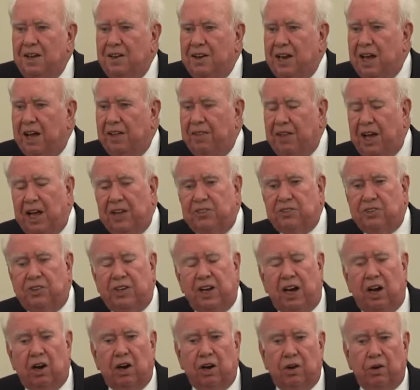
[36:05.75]
Now that's
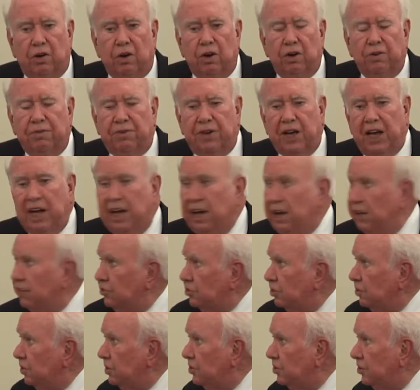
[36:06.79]
Tower Grove
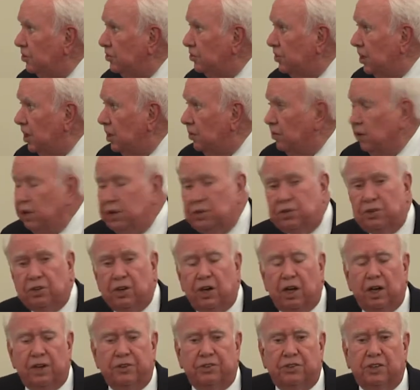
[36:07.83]
House, which is Henry
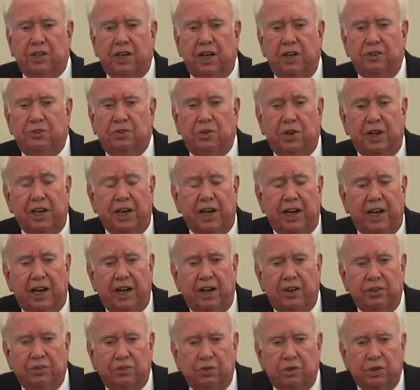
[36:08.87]
Shaw's country
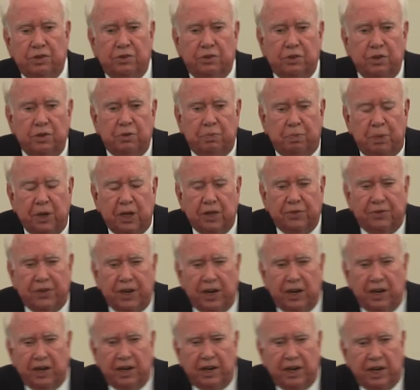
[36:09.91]
house, which was built
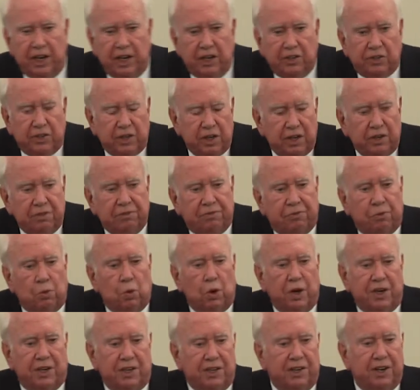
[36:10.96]
there in
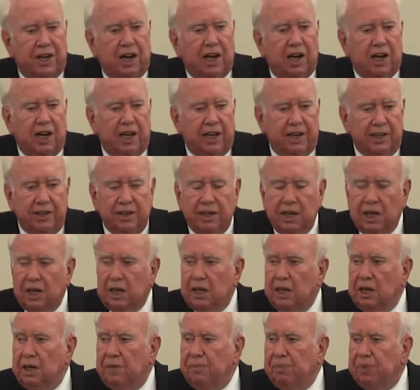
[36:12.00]
1849,
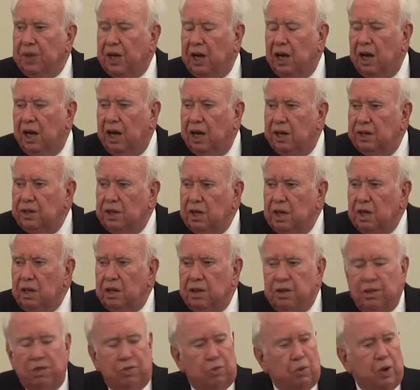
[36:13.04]

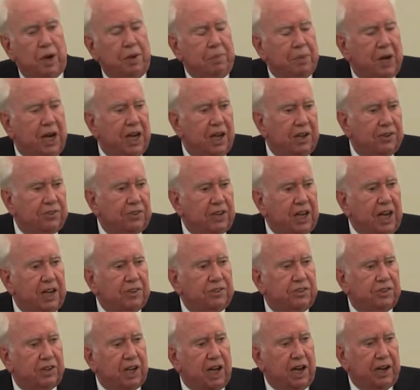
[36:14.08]
3 miles
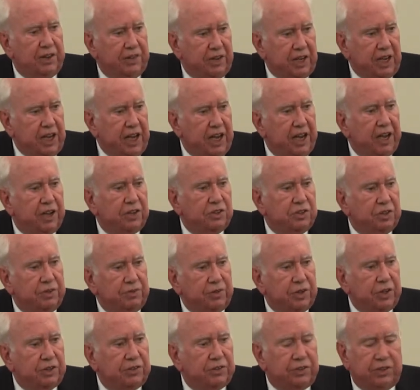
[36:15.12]
outside of the edge of
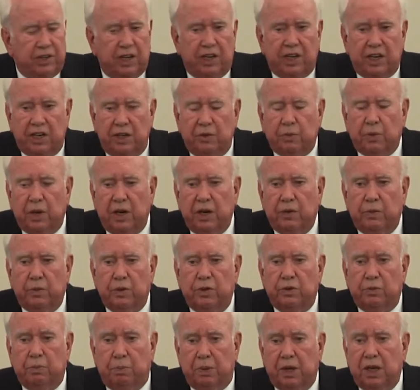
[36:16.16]
the city when it
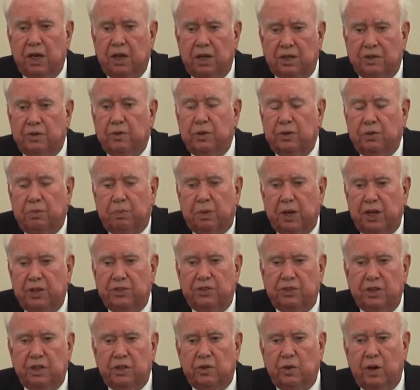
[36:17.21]
was built. It was a place
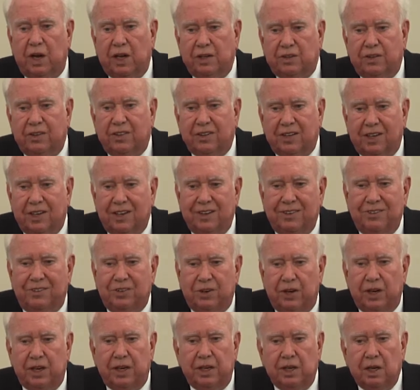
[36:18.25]
he'd go out to the
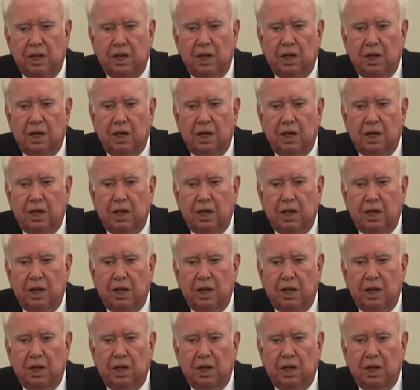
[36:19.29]
country.